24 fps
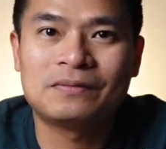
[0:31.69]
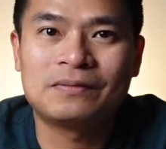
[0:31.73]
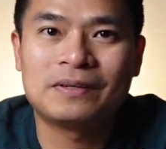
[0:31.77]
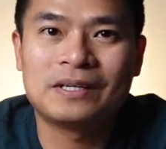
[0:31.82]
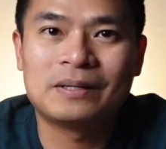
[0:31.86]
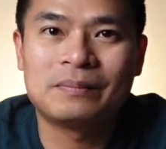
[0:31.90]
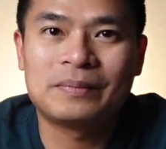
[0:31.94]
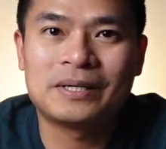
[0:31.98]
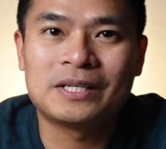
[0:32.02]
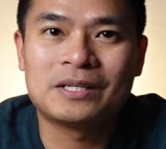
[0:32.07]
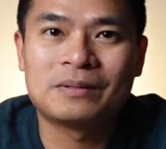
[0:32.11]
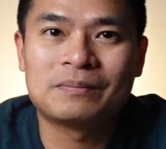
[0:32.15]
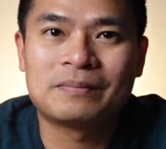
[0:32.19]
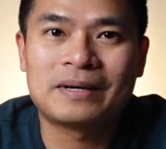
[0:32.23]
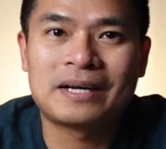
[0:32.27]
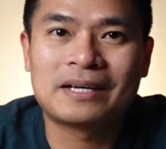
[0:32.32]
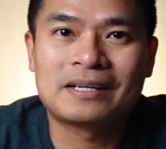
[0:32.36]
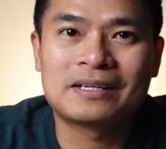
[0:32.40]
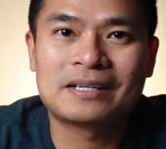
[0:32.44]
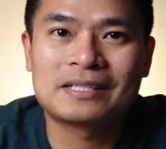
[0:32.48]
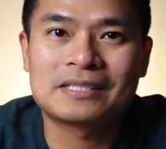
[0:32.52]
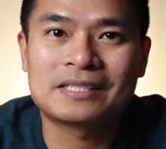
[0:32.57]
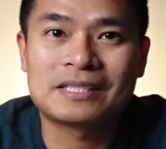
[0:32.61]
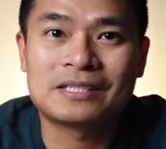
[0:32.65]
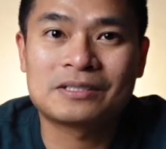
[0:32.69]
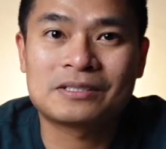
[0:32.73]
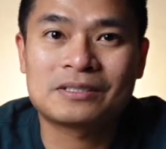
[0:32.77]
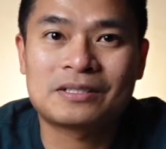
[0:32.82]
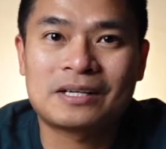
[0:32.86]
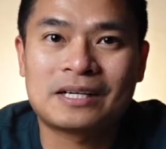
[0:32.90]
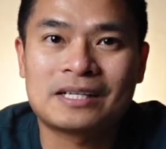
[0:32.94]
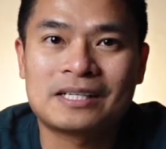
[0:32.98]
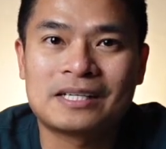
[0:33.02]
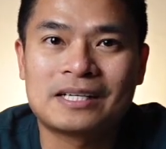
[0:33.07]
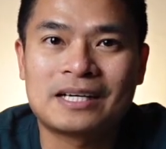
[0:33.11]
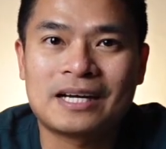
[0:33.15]
Filipino Migrants in
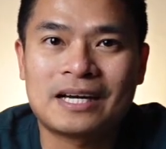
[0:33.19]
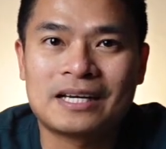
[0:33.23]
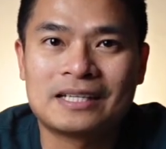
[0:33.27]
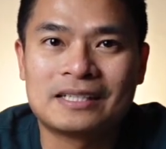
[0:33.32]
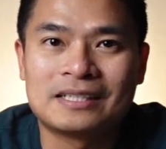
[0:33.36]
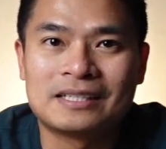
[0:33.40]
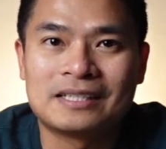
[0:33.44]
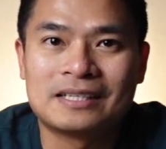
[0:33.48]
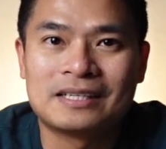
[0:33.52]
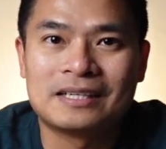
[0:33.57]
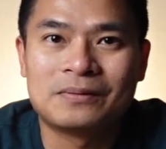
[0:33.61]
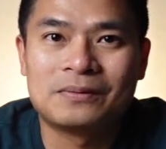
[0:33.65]
Australia Guide,